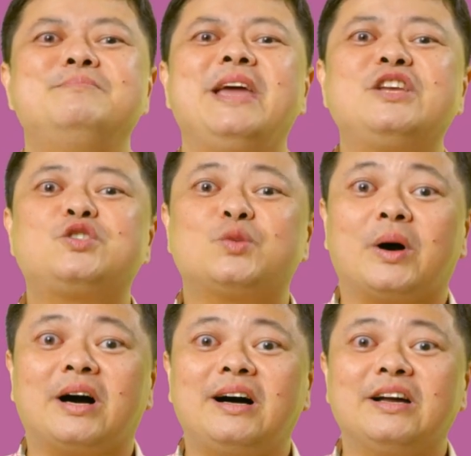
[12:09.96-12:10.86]
Make
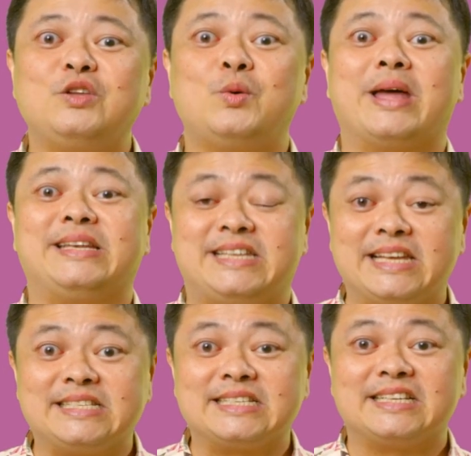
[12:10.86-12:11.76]
sure you
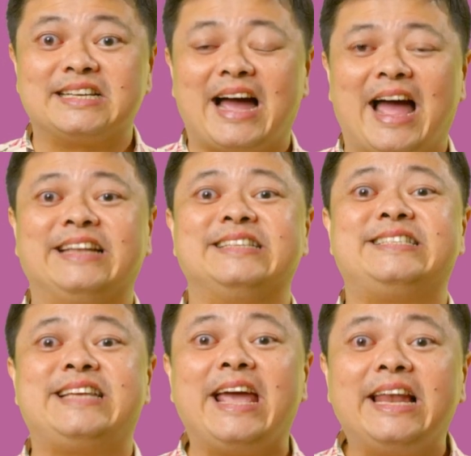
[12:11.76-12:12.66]
edit and
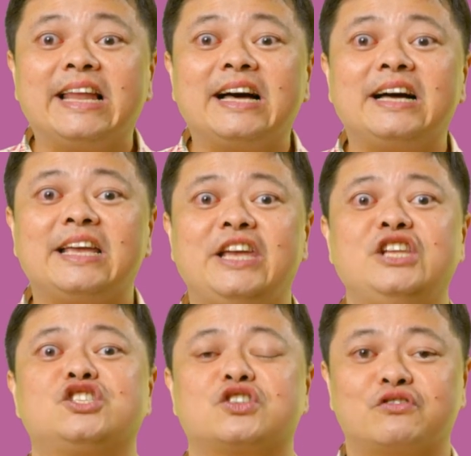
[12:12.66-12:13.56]
tailor
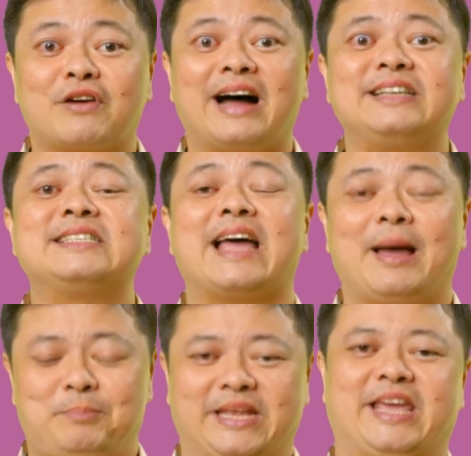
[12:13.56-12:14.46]
each grant
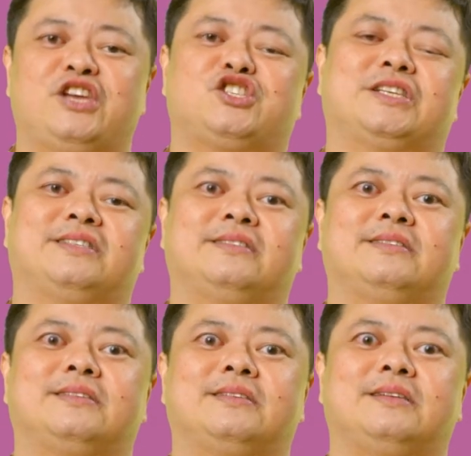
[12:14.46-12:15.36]
application.
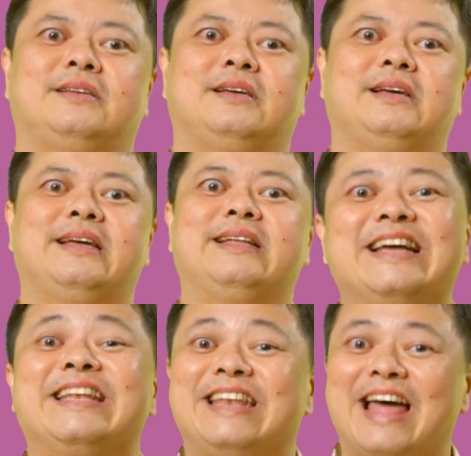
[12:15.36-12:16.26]

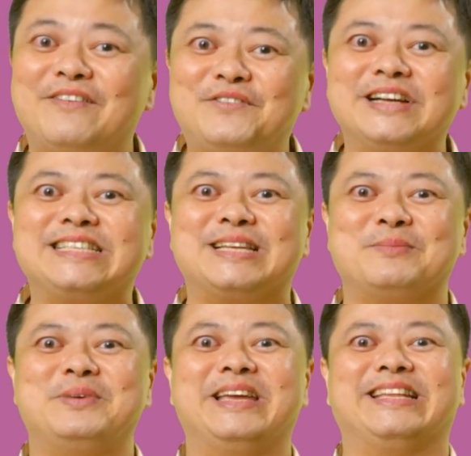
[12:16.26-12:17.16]
Never
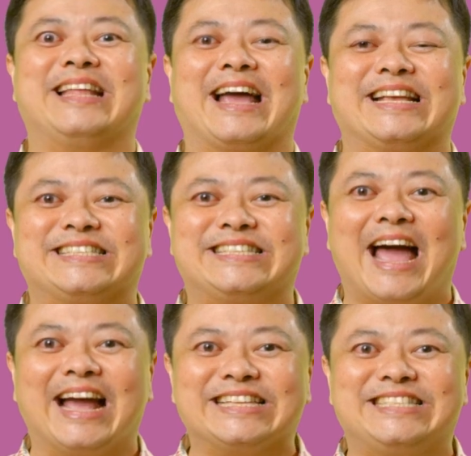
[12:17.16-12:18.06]
submit the
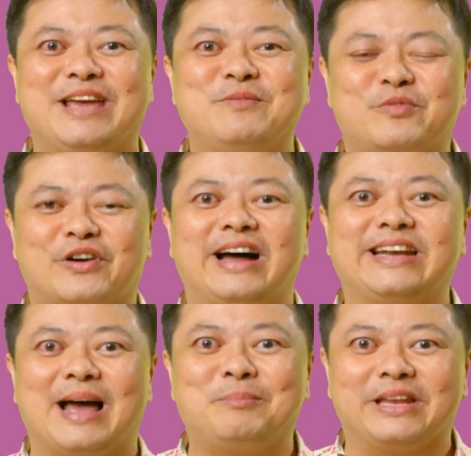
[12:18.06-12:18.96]
exact same
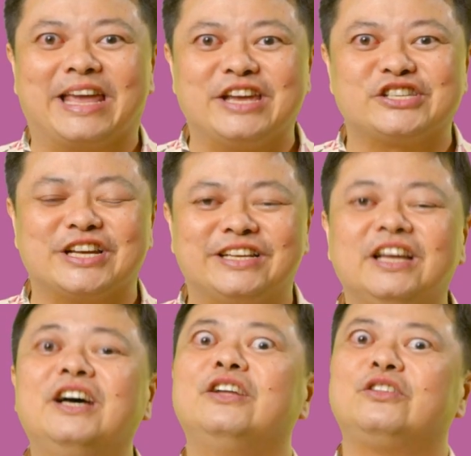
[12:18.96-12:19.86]
grant
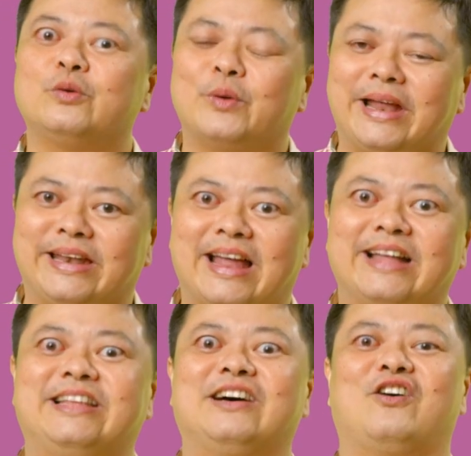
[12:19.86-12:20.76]
application to
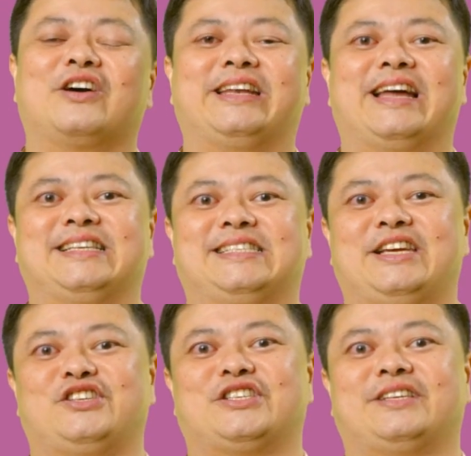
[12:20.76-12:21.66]
another
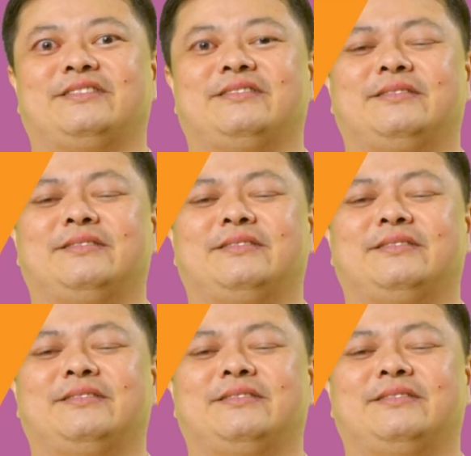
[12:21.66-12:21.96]
organization.